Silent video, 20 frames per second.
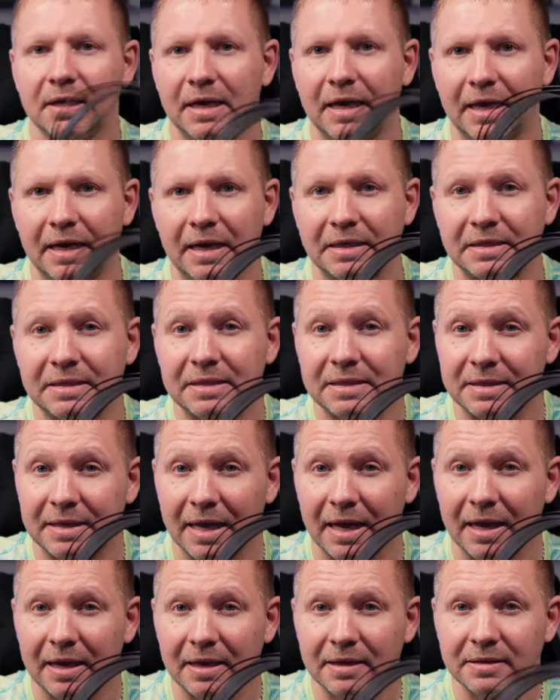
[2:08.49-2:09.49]
and it
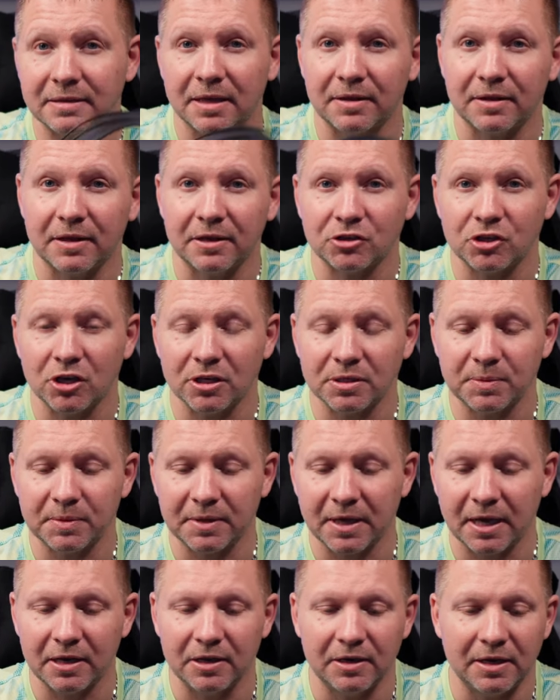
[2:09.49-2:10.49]
stays on the adjustment
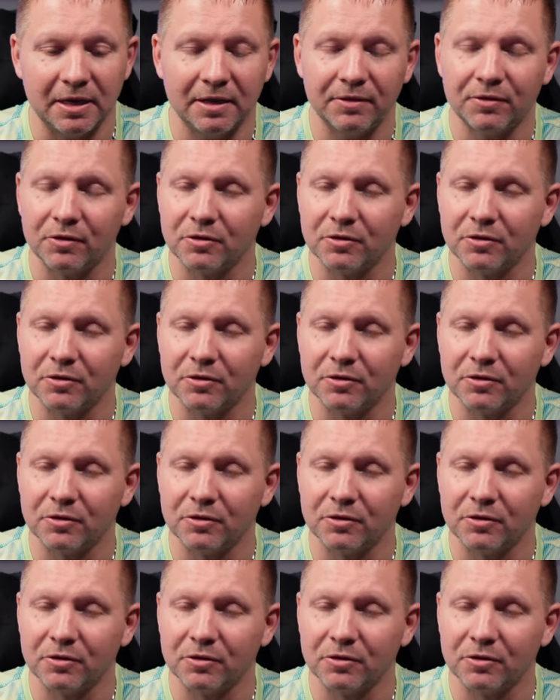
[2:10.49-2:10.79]
that you need.